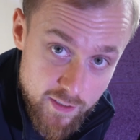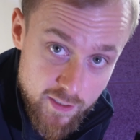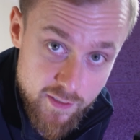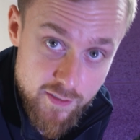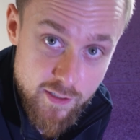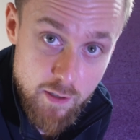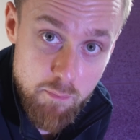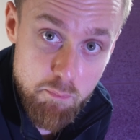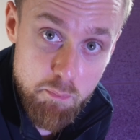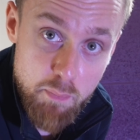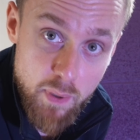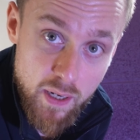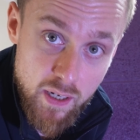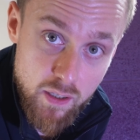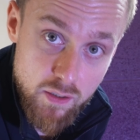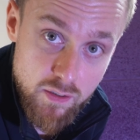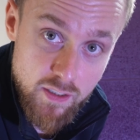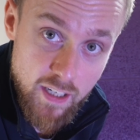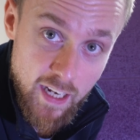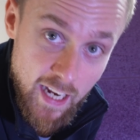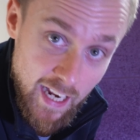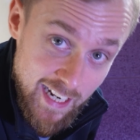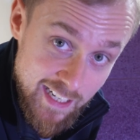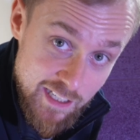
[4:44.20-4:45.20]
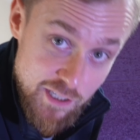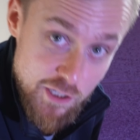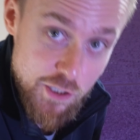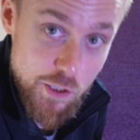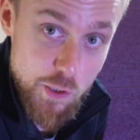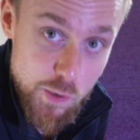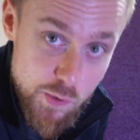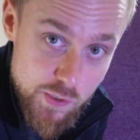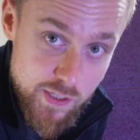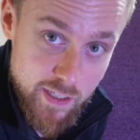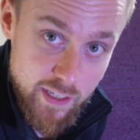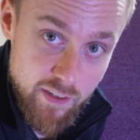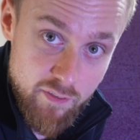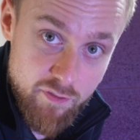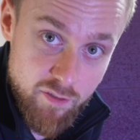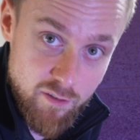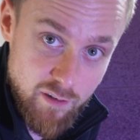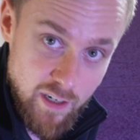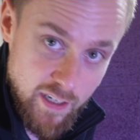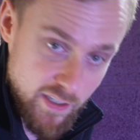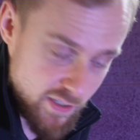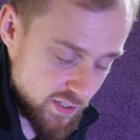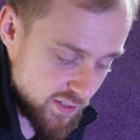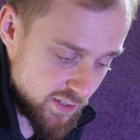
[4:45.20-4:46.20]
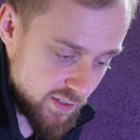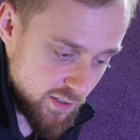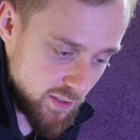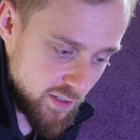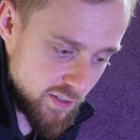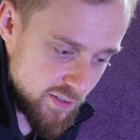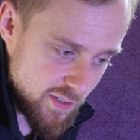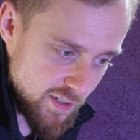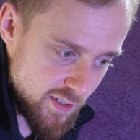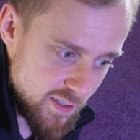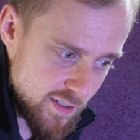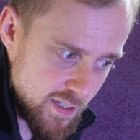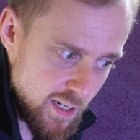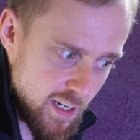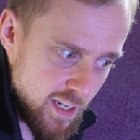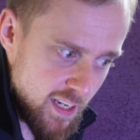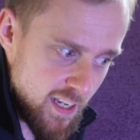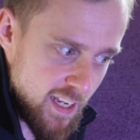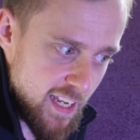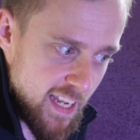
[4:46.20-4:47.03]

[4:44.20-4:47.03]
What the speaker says: the dumbbell and using it for exercises,